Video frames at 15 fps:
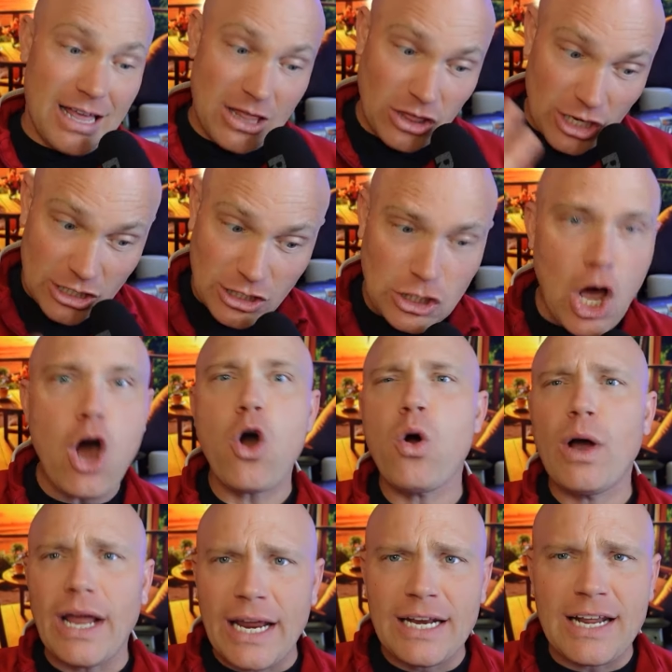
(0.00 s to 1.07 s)
There's
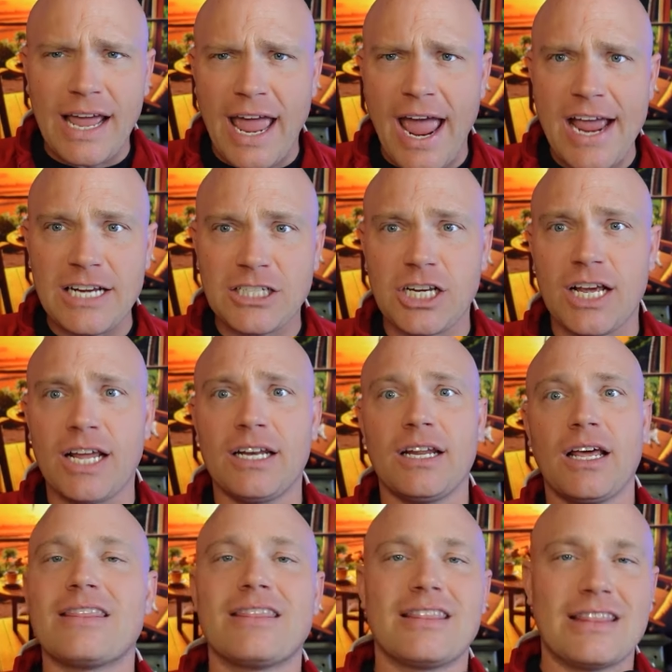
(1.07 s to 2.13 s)
no indication
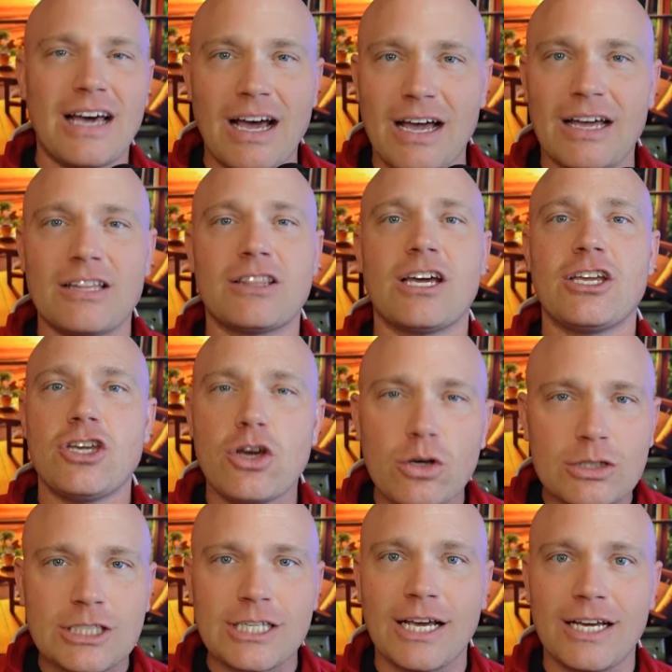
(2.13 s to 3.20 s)
that the
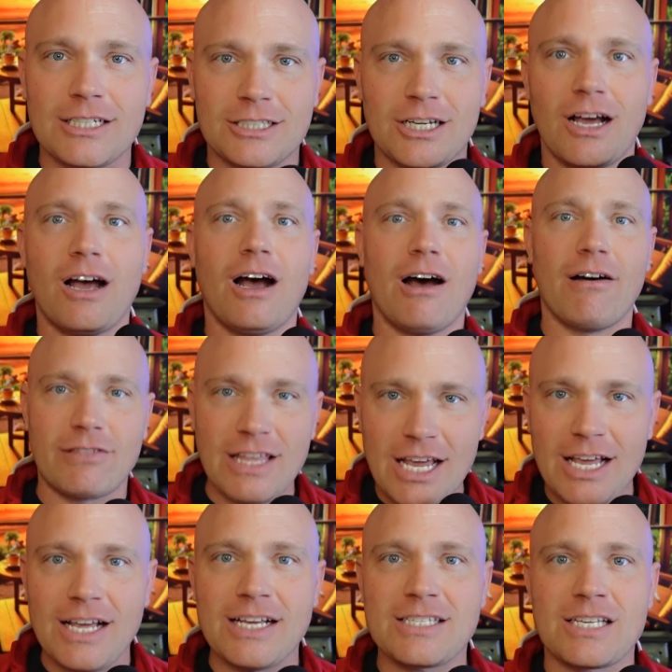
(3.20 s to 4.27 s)
usage of
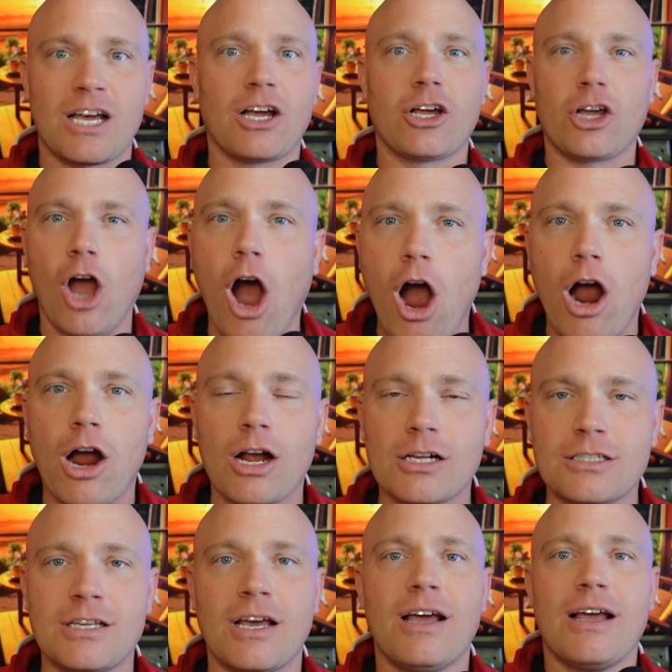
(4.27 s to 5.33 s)
these
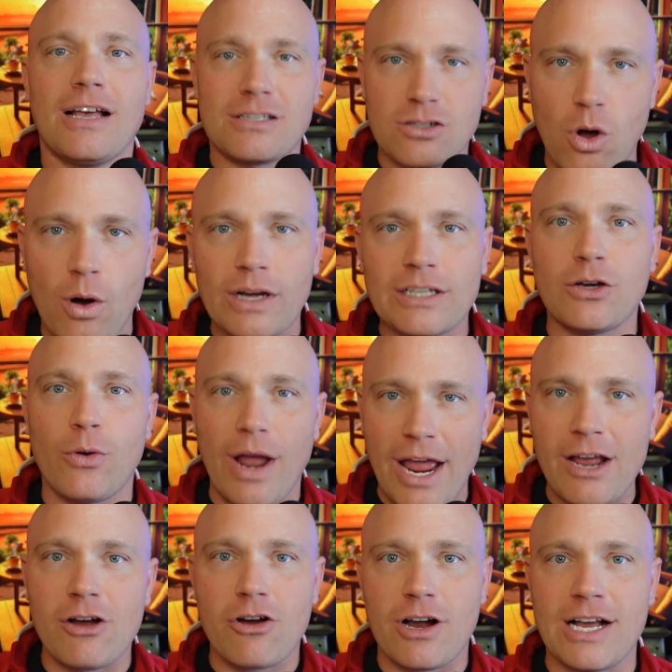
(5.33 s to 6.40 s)
guards is going to
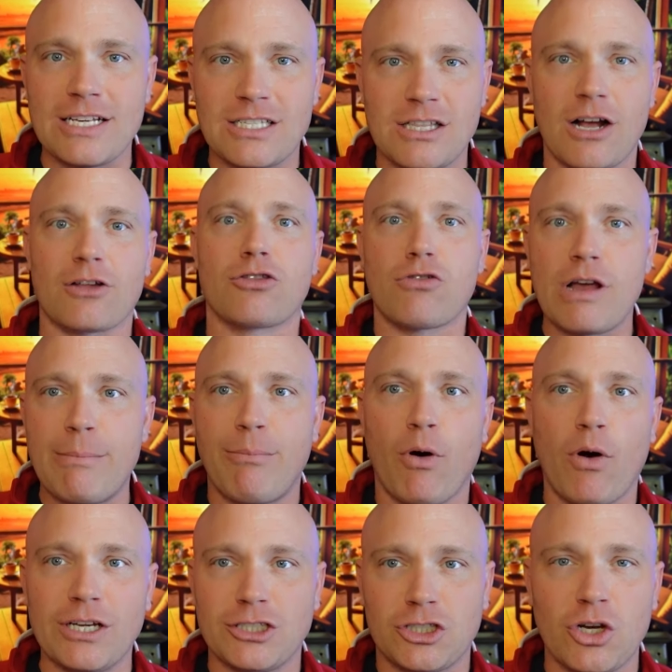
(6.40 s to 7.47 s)
increase their three
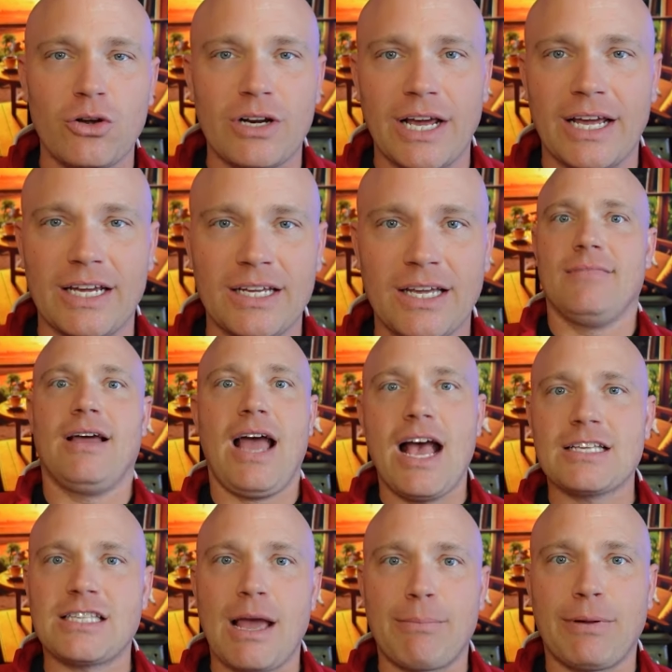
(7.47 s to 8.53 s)
point shooting
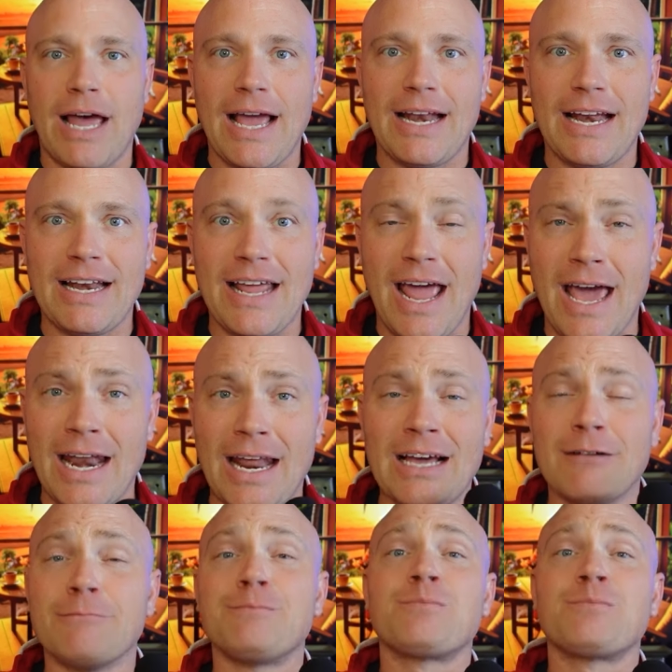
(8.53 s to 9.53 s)
as they play at Indiana.